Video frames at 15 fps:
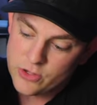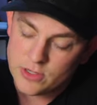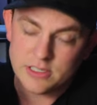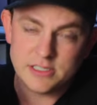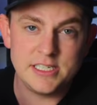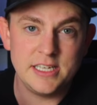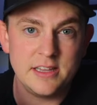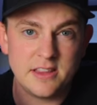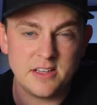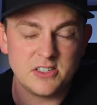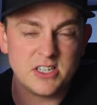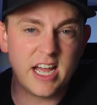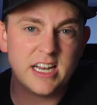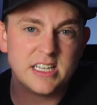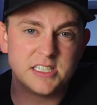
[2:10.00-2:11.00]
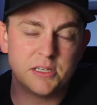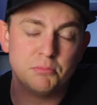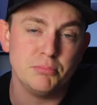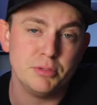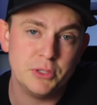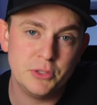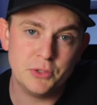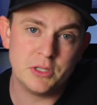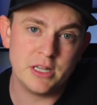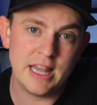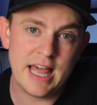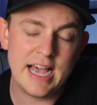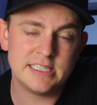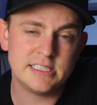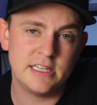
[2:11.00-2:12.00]
you can see that there's kind of some blue
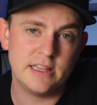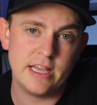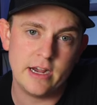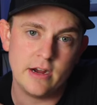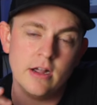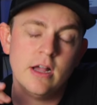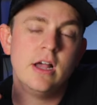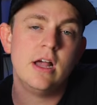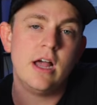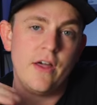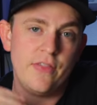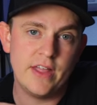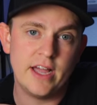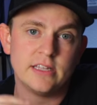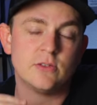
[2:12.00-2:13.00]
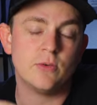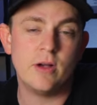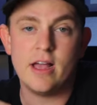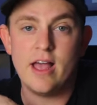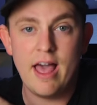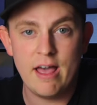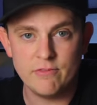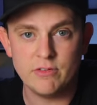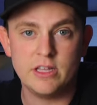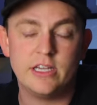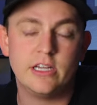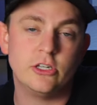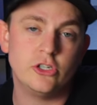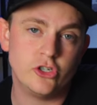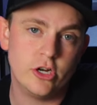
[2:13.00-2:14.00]
glass in there, and that's what heavily
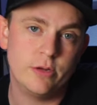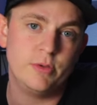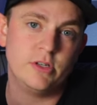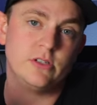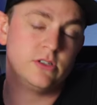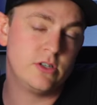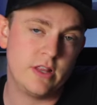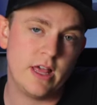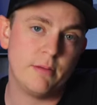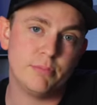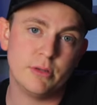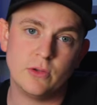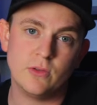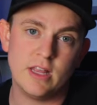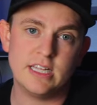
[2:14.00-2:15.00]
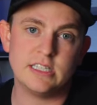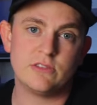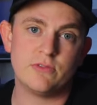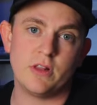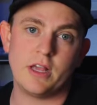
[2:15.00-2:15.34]
contributes to that blue lens